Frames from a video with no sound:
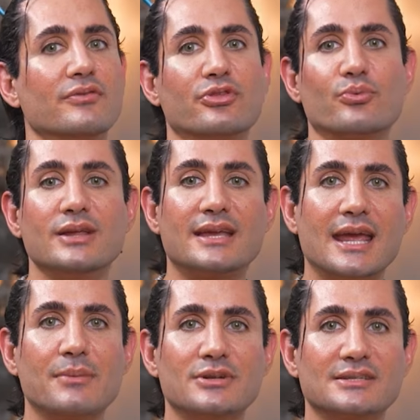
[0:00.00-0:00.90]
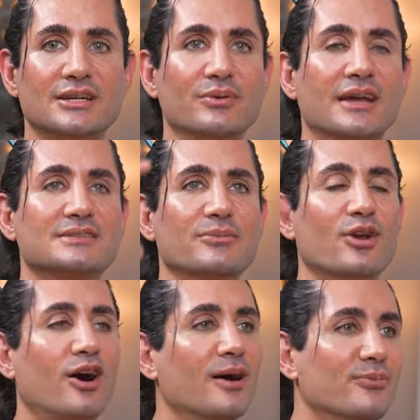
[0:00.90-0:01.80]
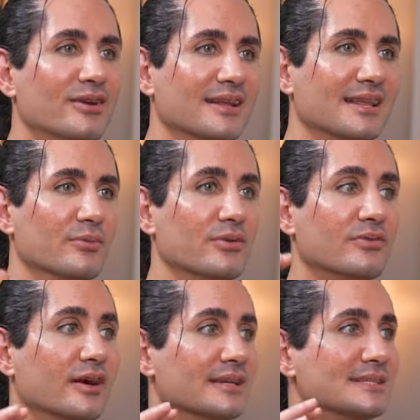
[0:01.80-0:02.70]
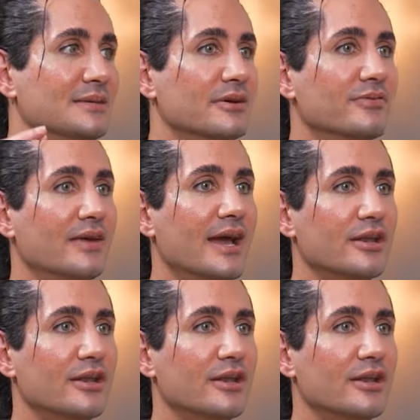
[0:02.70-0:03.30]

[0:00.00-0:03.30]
We have three cameras here. We have someone operating them. We've got a team of